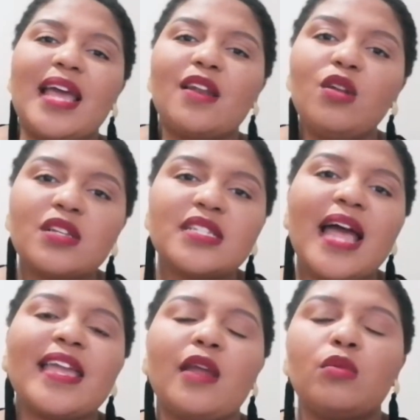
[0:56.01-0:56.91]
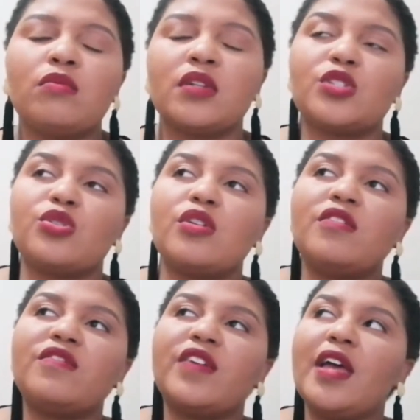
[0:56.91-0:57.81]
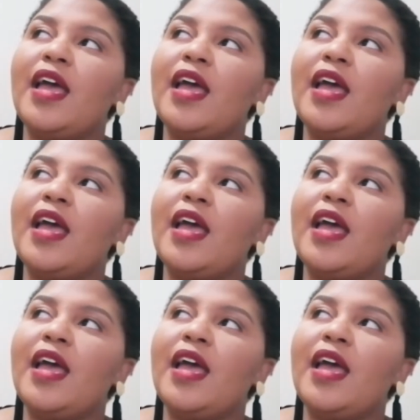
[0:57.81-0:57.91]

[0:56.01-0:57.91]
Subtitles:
that looks like, and sort of